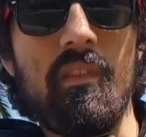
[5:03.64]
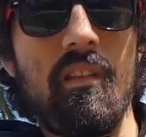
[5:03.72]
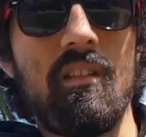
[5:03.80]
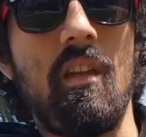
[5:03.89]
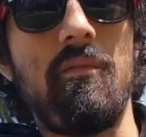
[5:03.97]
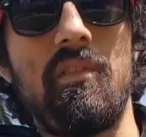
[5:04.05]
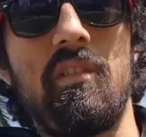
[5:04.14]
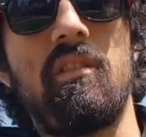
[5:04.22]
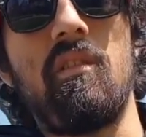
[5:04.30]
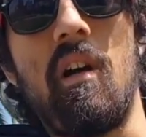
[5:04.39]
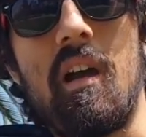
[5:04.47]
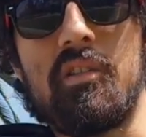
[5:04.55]
San
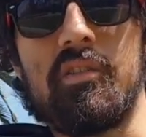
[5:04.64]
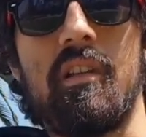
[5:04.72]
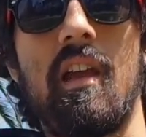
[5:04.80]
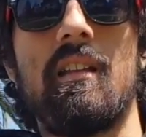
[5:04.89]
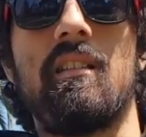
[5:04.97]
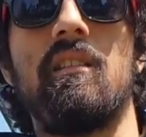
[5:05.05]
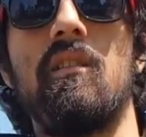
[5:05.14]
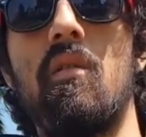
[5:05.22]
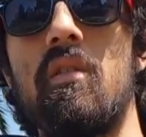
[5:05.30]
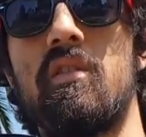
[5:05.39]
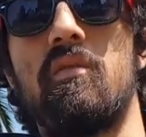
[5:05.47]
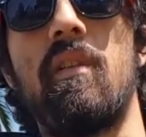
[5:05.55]
Francisco actually has the
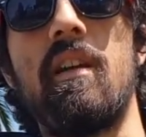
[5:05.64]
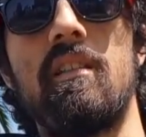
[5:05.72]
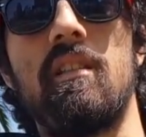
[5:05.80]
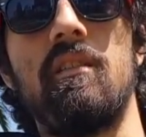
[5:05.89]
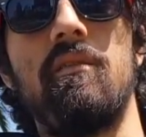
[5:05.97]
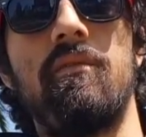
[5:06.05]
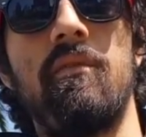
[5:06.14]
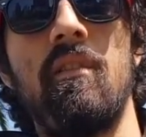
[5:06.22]
lowest rates of